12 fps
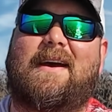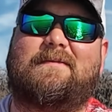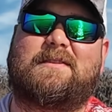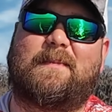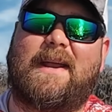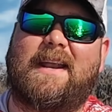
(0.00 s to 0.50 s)
have
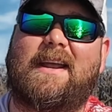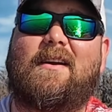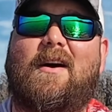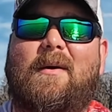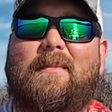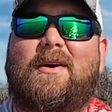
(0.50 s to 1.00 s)
spinning
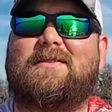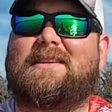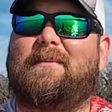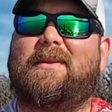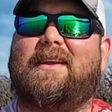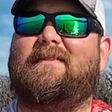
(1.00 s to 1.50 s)
combos.
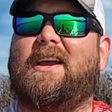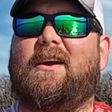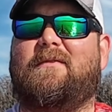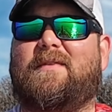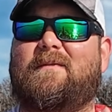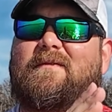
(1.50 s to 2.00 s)
I believe they
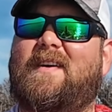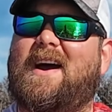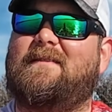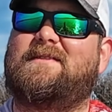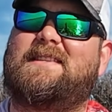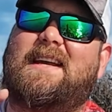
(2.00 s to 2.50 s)
go from
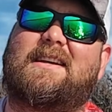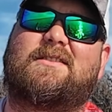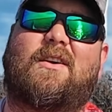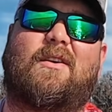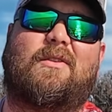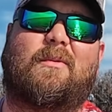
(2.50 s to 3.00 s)
5.6
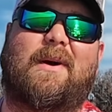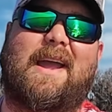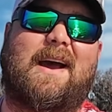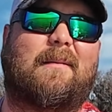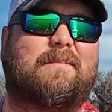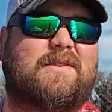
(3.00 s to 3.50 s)
all the way
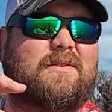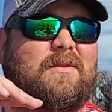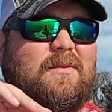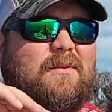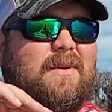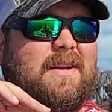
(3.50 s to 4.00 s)
up
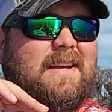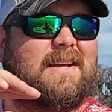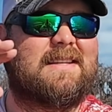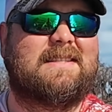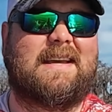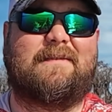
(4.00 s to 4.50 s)
to
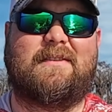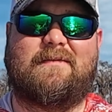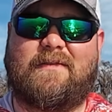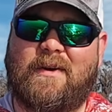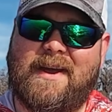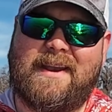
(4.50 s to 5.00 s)
7
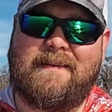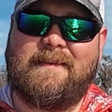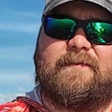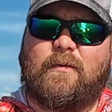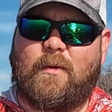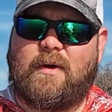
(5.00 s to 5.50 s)
foot.
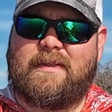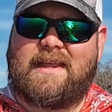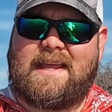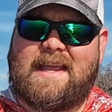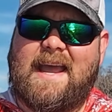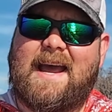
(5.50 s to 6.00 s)
For
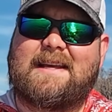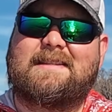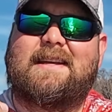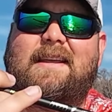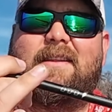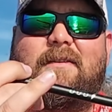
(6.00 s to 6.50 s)
the
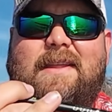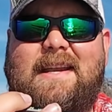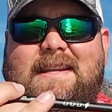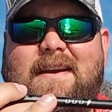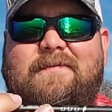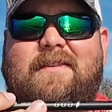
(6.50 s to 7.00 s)
casting though,
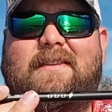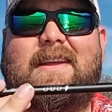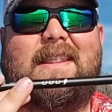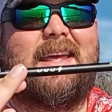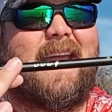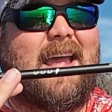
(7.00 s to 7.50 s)

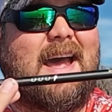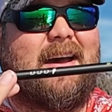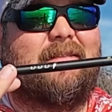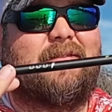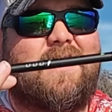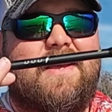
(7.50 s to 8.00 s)
they
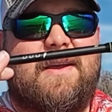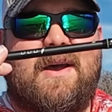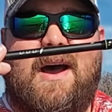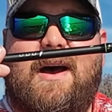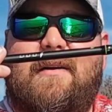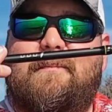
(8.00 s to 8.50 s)
have
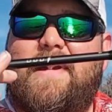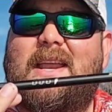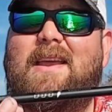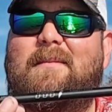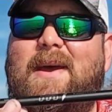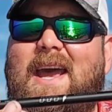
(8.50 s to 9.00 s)

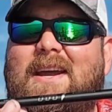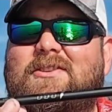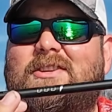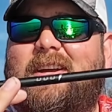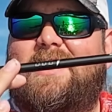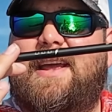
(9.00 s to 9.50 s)
medium
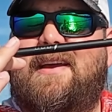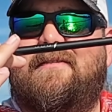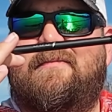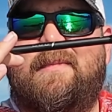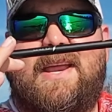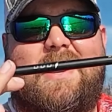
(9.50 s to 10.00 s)
action, they
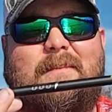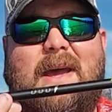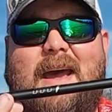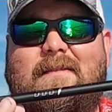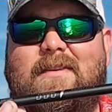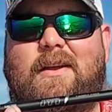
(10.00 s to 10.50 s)
have medium
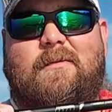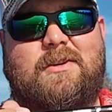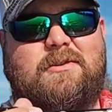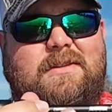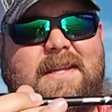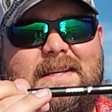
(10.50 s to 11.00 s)
heavy,
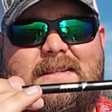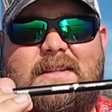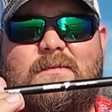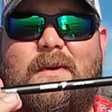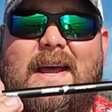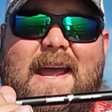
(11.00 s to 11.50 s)
which this
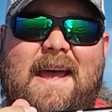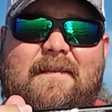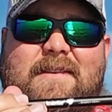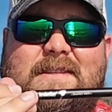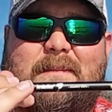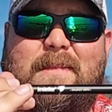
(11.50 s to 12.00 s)
is what I
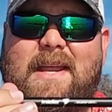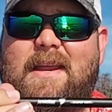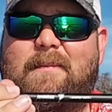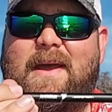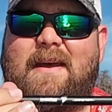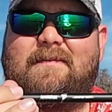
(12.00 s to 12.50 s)
have as a
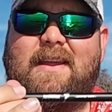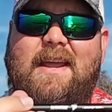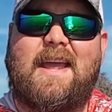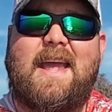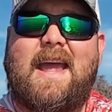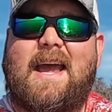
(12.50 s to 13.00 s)
medium
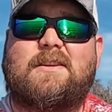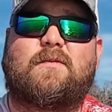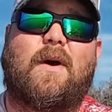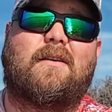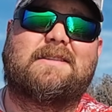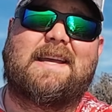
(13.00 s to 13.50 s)
heavy, as
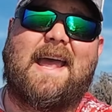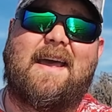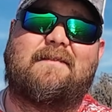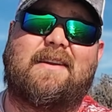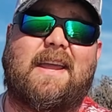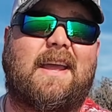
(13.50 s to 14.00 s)
well as a
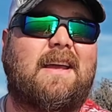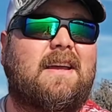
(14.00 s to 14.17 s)
heavy.